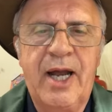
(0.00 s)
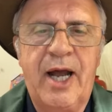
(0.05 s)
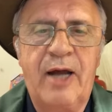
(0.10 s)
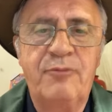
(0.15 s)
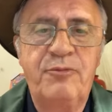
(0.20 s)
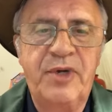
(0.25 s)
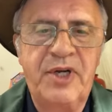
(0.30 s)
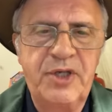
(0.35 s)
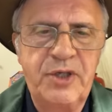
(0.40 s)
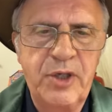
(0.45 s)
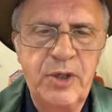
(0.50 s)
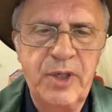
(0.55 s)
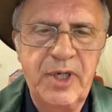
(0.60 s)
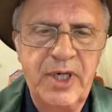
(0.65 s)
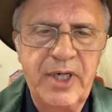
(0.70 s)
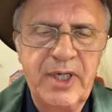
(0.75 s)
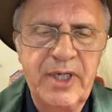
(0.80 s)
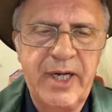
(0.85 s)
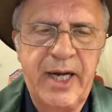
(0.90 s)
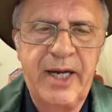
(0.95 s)
I've been
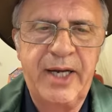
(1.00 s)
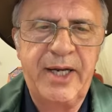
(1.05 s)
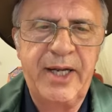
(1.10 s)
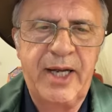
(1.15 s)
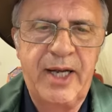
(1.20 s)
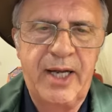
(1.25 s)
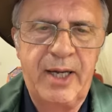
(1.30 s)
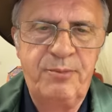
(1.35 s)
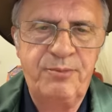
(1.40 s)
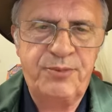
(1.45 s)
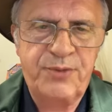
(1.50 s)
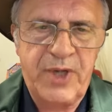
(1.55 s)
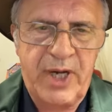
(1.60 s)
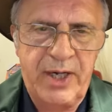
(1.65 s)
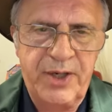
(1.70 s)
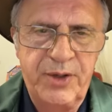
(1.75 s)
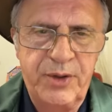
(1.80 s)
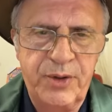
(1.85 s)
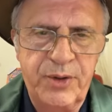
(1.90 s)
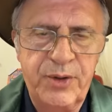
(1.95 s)
doing, and uh, I'm
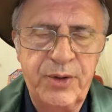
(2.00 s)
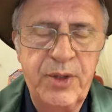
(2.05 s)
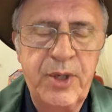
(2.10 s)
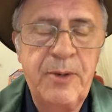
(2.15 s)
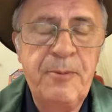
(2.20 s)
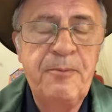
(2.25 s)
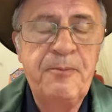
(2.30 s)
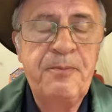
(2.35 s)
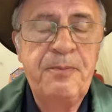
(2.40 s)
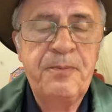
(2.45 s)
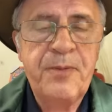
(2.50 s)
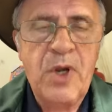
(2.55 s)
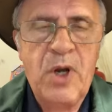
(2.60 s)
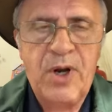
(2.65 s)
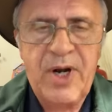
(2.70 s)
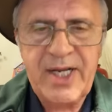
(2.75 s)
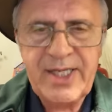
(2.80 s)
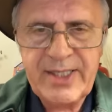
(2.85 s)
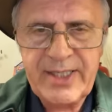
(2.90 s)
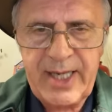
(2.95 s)
telling you,
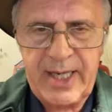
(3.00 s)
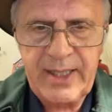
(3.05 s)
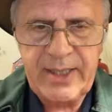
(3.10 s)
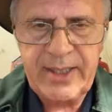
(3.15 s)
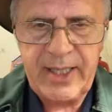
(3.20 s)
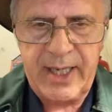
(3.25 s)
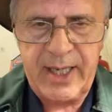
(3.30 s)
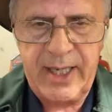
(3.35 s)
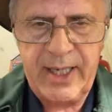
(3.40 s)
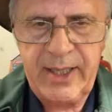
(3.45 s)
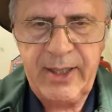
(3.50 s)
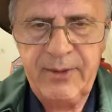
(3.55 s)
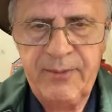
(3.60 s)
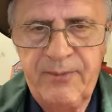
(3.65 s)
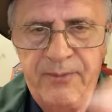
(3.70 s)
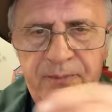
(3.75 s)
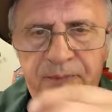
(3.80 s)
on a Sunday,